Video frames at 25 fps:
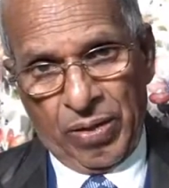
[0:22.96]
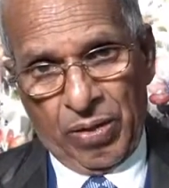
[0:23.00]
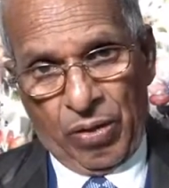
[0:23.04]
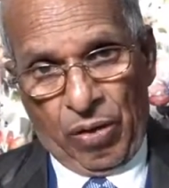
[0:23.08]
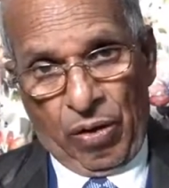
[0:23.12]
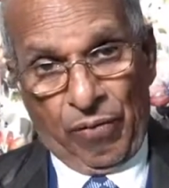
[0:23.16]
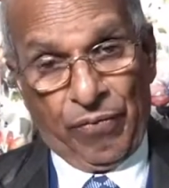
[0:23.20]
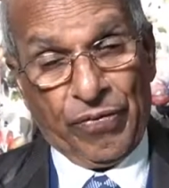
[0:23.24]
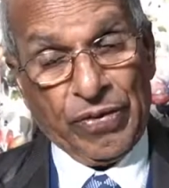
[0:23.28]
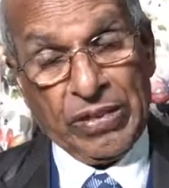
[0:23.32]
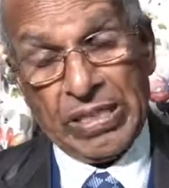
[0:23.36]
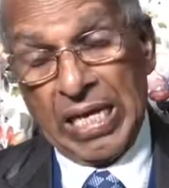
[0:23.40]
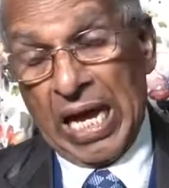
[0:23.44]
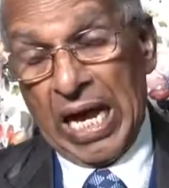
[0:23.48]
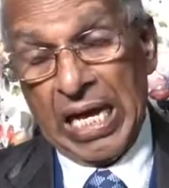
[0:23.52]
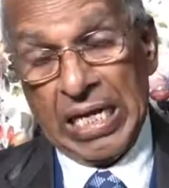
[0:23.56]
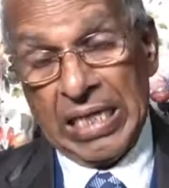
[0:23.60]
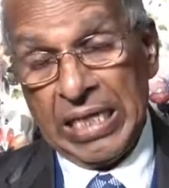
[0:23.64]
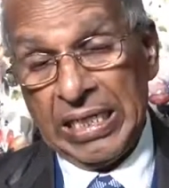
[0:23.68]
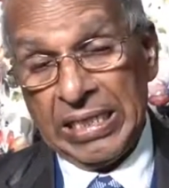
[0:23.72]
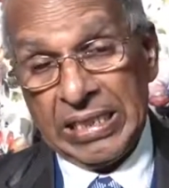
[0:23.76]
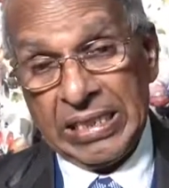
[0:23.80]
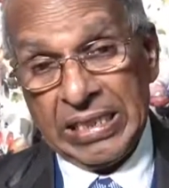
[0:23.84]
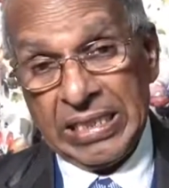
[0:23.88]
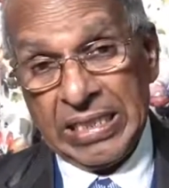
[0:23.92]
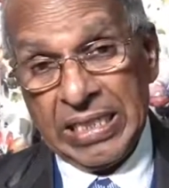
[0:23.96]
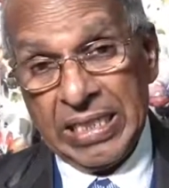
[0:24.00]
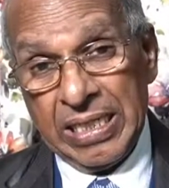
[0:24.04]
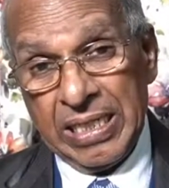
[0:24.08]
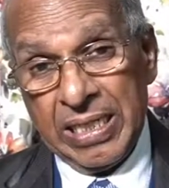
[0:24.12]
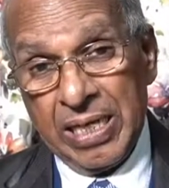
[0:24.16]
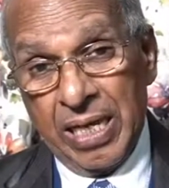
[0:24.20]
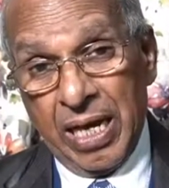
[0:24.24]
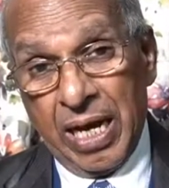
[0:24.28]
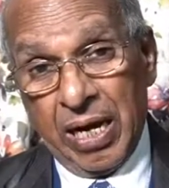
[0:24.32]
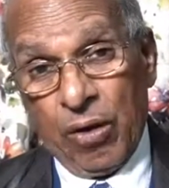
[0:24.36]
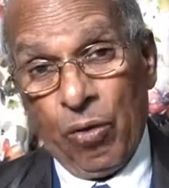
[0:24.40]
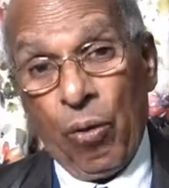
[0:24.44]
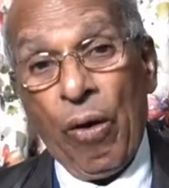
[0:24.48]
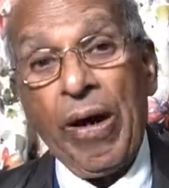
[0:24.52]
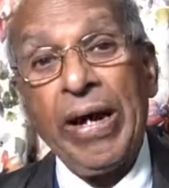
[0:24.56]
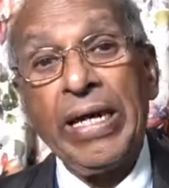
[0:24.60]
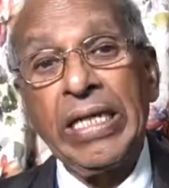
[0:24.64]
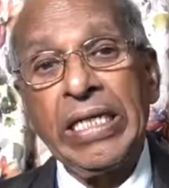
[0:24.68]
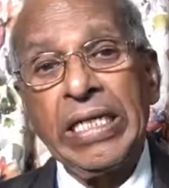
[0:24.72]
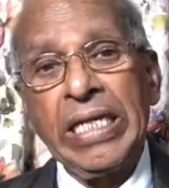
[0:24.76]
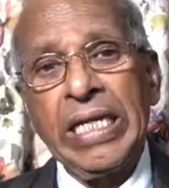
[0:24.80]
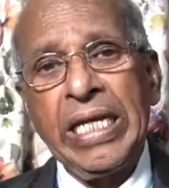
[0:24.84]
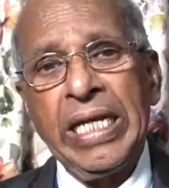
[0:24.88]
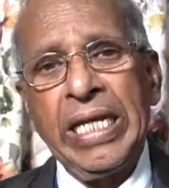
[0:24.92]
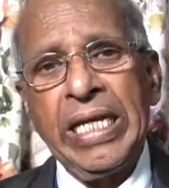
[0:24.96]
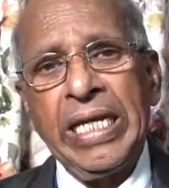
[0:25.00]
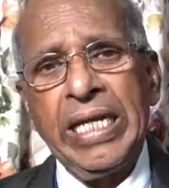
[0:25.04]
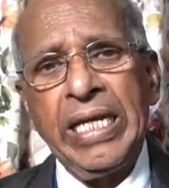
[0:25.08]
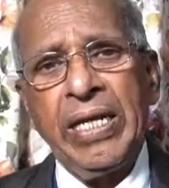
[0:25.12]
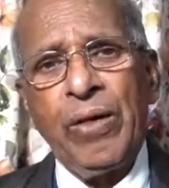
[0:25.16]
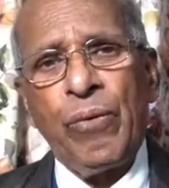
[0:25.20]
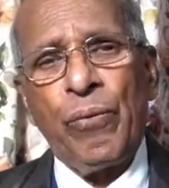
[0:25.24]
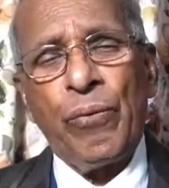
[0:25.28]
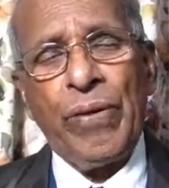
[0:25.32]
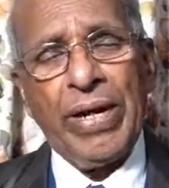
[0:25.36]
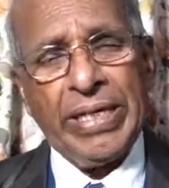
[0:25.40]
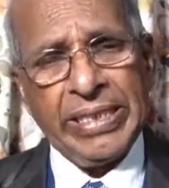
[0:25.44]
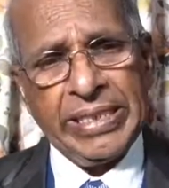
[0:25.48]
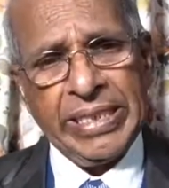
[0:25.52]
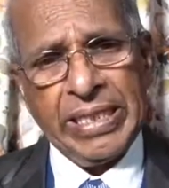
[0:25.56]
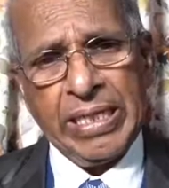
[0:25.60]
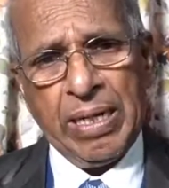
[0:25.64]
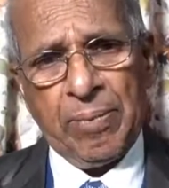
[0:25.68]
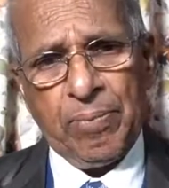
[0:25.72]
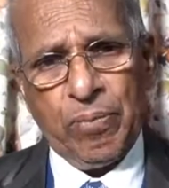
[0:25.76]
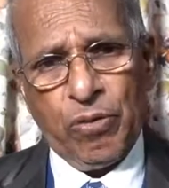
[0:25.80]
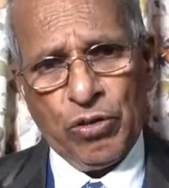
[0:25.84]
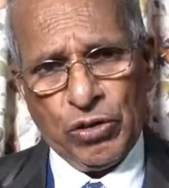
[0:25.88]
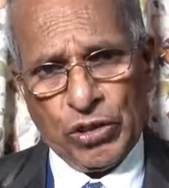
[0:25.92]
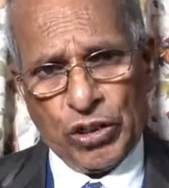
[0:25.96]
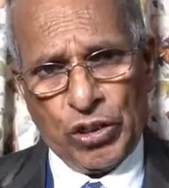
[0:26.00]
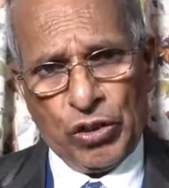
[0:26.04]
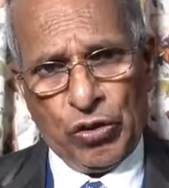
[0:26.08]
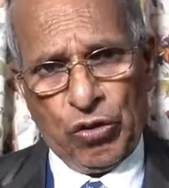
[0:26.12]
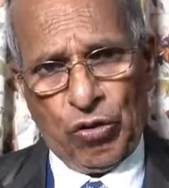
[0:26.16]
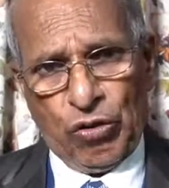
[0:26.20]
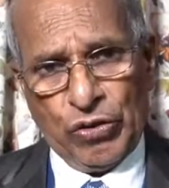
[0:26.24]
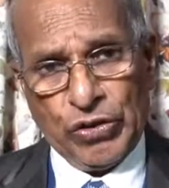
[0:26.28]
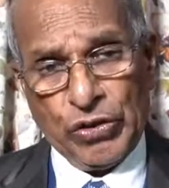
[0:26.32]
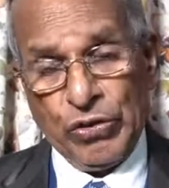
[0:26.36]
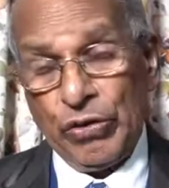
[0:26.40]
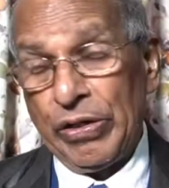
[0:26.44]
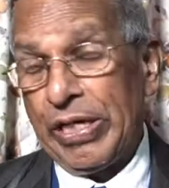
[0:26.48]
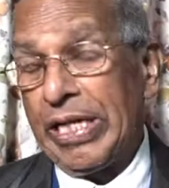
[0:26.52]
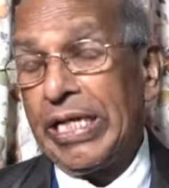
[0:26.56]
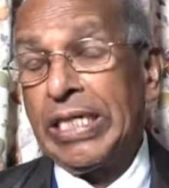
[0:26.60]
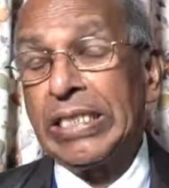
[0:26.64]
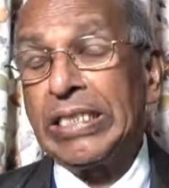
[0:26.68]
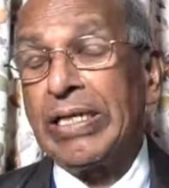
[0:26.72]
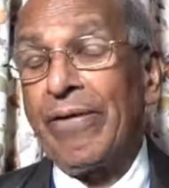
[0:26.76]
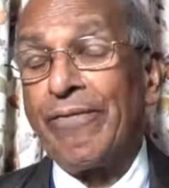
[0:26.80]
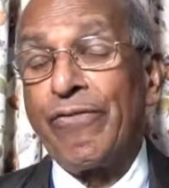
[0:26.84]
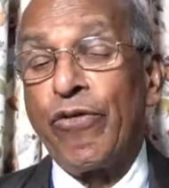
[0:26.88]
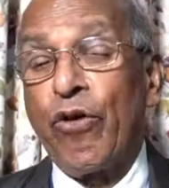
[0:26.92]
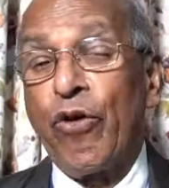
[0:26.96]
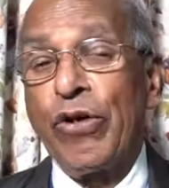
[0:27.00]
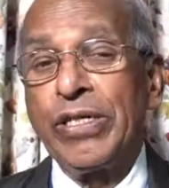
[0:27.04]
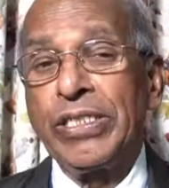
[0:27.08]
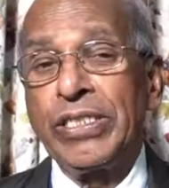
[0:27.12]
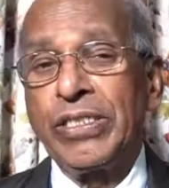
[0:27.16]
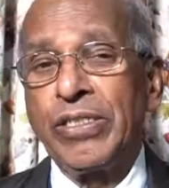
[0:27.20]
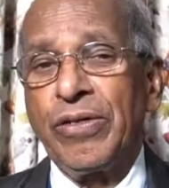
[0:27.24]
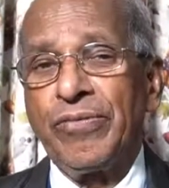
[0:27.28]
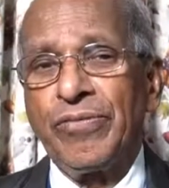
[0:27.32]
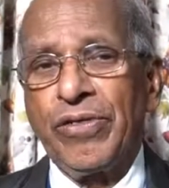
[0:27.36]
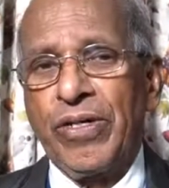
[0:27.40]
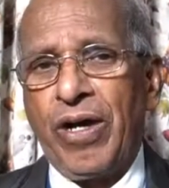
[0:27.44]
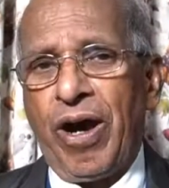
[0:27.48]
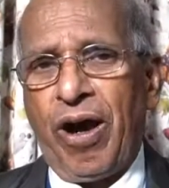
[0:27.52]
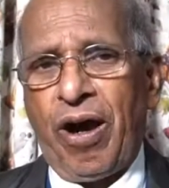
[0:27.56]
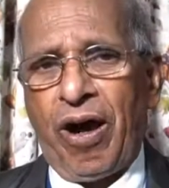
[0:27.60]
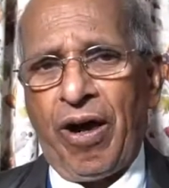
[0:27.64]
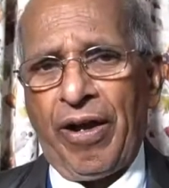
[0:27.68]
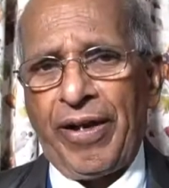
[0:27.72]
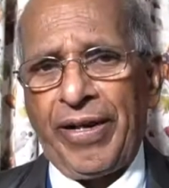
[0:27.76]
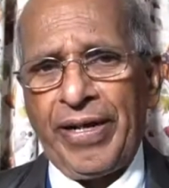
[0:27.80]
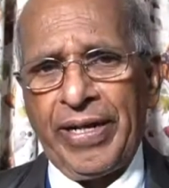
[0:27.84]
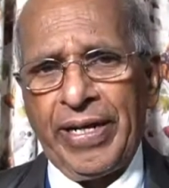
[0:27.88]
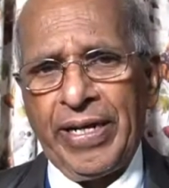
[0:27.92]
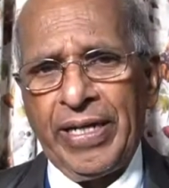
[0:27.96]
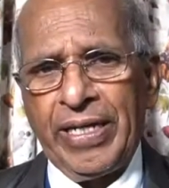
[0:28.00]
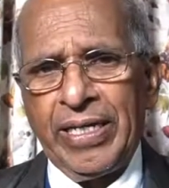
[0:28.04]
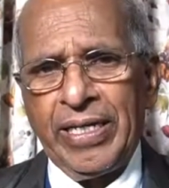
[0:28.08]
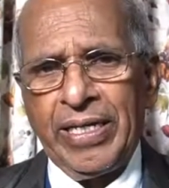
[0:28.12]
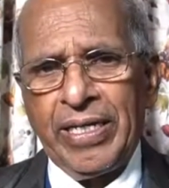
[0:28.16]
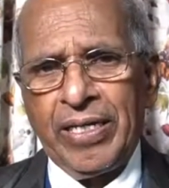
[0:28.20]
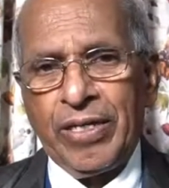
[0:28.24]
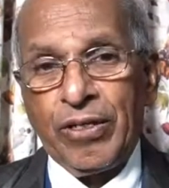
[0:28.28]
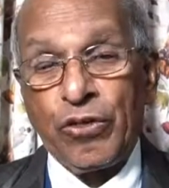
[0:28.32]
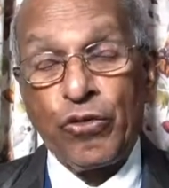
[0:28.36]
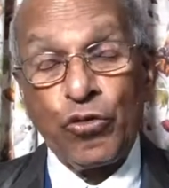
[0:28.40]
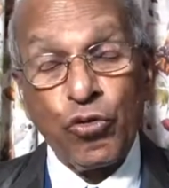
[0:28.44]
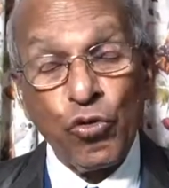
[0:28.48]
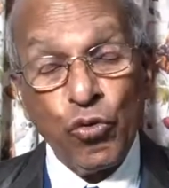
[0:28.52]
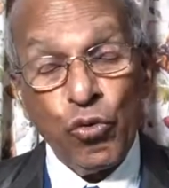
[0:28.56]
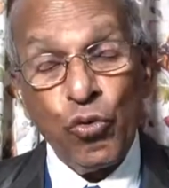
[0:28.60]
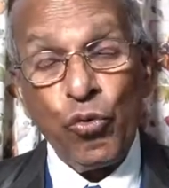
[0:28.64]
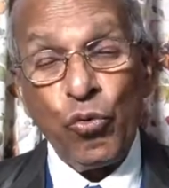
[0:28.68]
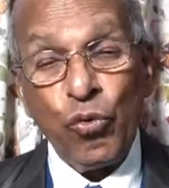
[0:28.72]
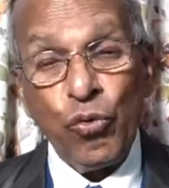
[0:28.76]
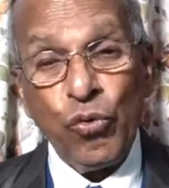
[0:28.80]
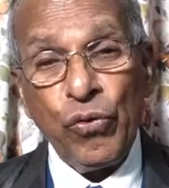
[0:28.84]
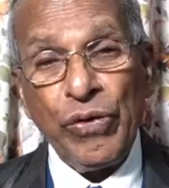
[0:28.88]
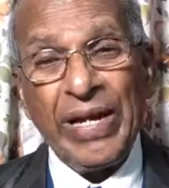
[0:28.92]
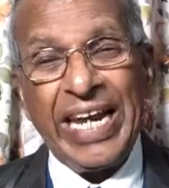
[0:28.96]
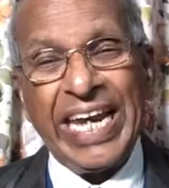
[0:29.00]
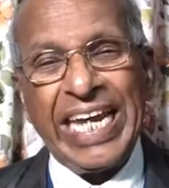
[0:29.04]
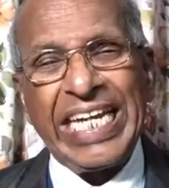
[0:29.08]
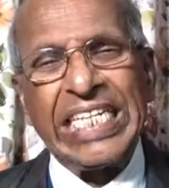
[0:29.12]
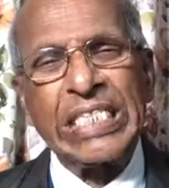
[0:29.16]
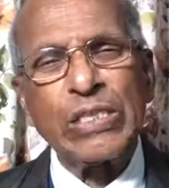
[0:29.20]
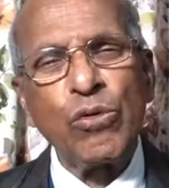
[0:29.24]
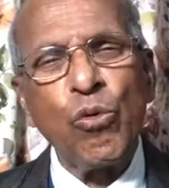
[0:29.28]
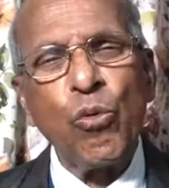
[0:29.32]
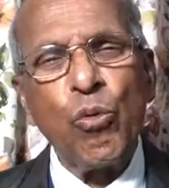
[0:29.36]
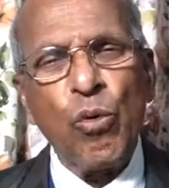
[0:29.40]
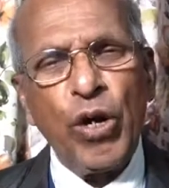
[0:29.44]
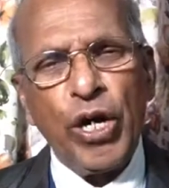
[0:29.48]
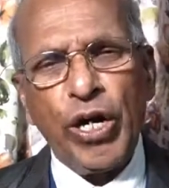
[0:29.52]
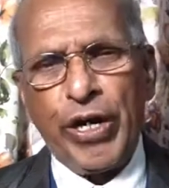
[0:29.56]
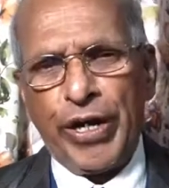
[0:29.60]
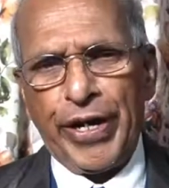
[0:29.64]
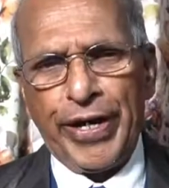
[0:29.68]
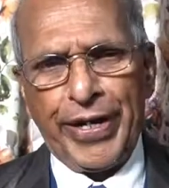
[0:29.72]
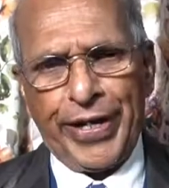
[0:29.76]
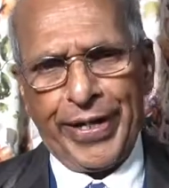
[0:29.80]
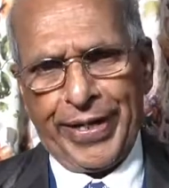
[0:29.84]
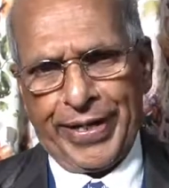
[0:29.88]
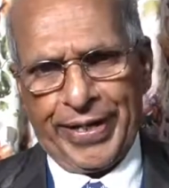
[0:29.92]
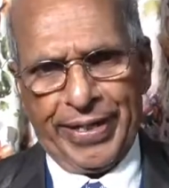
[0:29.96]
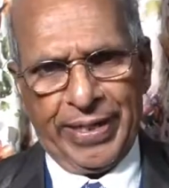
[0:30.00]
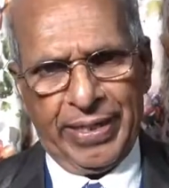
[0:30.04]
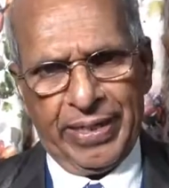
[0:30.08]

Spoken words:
of a silence, quietly waiting upon the Lord to hear the voice of God through His Word.